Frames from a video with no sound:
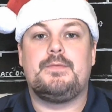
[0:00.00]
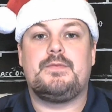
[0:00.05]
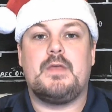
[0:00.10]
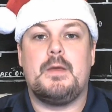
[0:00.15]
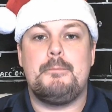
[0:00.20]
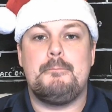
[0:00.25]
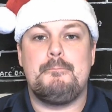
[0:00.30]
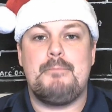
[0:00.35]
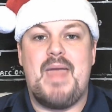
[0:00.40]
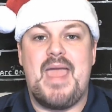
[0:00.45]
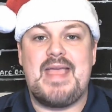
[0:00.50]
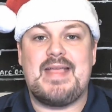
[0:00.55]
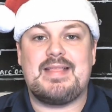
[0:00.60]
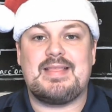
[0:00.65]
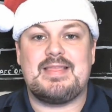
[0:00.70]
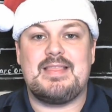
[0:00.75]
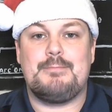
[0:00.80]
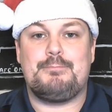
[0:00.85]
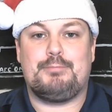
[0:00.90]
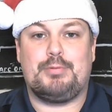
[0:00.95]
to
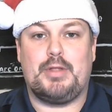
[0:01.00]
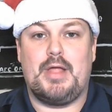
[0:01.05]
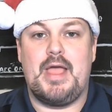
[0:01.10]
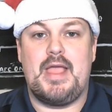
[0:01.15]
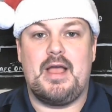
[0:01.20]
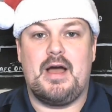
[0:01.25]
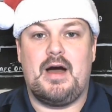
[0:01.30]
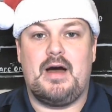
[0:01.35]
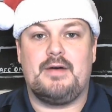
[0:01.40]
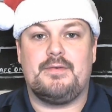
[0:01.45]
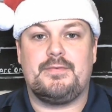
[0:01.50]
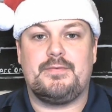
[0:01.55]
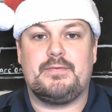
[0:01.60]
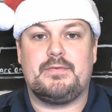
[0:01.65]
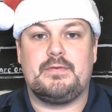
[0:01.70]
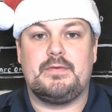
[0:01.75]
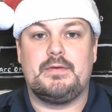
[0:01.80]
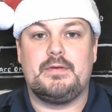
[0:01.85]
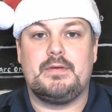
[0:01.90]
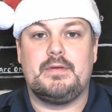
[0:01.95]
make the
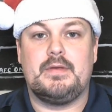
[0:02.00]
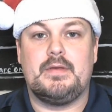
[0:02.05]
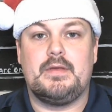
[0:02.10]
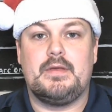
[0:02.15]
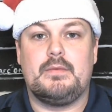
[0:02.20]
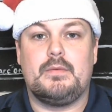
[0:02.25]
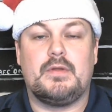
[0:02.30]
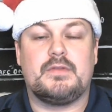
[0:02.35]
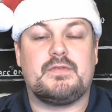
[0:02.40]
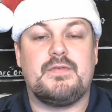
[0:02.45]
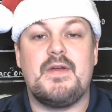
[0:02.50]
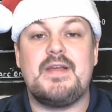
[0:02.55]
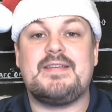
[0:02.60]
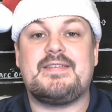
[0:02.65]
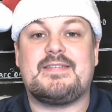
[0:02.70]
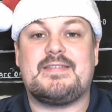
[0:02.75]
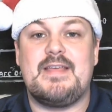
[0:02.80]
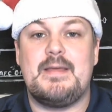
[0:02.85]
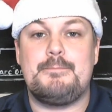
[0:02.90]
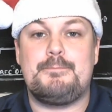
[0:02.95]
playoffs. Well, it's a very
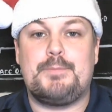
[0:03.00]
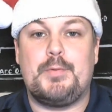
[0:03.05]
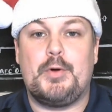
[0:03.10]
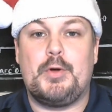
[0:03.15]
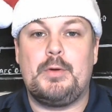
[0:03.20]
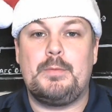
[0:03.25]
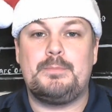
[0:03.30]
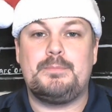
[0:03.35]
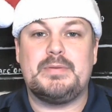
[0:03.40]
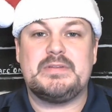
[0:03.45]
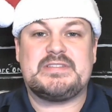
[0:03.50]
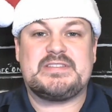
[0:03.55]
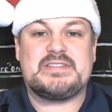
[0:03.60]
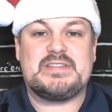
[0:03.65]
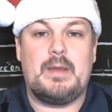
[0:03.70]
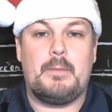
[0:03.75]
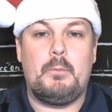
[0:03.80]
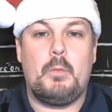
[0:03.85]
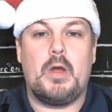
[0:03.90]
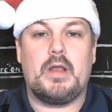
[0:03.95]
simple but
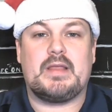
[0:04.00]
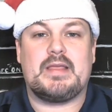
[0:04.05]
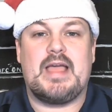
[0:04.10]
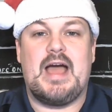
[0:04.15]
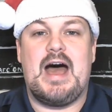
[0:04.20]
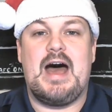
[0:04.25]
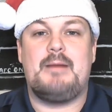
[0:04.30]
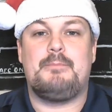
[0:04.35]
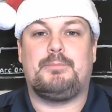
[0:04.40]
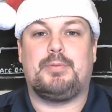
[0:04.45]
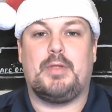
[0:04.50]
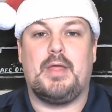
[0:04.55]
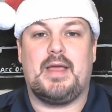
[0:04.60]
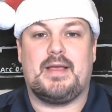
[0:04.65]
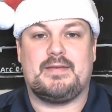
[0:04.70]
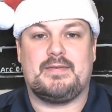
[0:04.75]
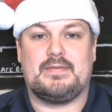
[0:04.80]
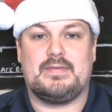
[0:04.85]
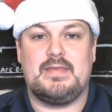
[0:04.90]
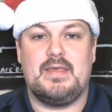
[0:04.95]
somewhat
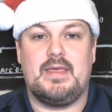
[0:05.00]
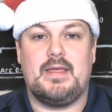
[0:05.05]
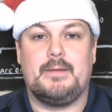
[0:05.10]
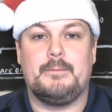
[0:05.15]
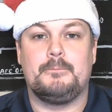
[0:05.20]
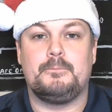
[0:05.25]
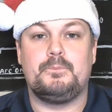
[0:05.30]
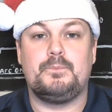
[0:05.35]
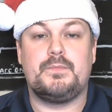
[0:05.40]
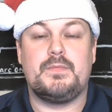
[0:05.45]
complex thing.